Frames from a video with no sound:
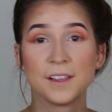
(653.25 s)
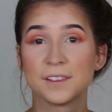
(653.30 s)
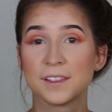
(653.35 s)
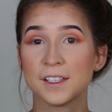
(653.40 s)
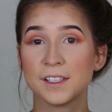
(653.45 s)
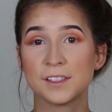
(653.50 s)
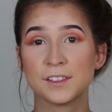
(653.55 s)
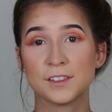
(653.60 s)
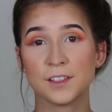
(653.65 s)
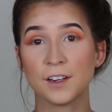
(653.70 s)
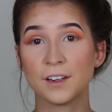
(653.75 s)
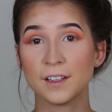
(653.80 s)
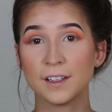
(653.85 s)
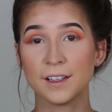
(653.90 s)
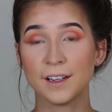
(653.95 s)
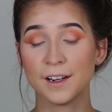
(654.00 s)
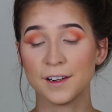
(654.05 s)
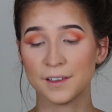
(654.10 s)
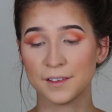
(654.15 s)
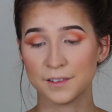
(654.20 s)
They
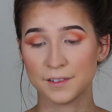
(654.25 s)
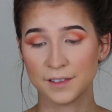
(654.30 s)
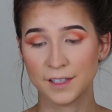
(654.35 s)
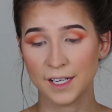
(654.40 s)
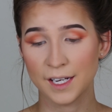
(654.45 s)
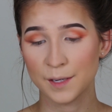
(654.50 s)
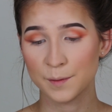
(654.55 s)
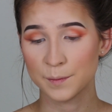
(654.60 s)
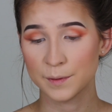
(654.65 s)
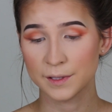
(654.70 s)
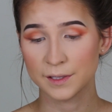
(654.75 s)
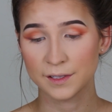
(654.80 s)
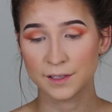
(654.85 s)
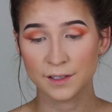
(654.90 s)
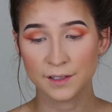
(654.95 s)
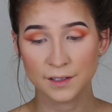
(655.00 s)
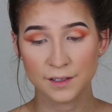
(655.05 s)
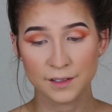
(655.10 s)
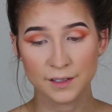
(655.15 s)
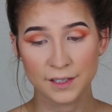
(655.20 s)
started out okay, but
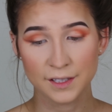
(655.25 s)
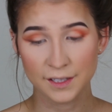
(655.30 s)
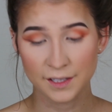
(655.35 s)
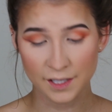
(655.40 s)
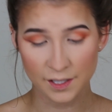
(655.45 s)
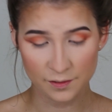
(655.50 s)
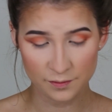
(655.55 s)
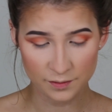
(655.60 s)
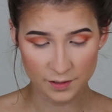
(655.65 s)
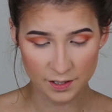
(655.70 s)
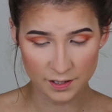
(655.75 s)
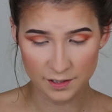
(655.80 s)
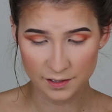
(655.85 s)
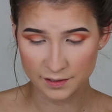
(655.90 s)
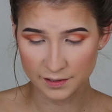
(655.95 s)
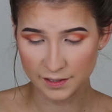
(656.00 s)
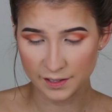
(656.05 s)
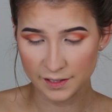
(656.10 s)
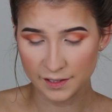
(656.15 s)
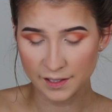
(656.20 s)
girl, it got
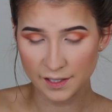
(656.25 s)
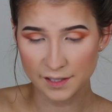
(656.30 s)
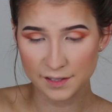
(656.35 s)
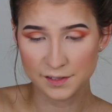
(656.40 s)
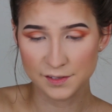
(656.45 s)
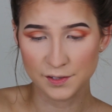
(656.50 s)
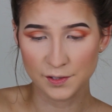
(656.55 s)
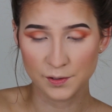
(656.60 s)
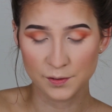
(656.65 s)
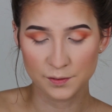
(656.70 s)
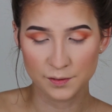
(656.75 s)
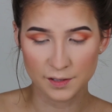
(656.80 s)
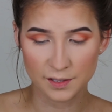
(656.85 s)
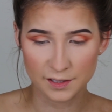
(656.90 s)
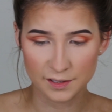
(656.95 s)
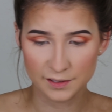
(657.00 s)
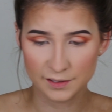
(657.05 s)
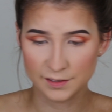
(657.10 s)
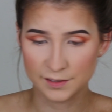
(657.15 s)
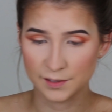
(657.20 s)
wrong. It got so
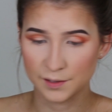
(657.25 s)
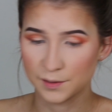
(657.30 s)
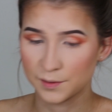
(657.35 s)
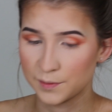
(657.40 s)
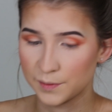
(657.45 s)
wrong so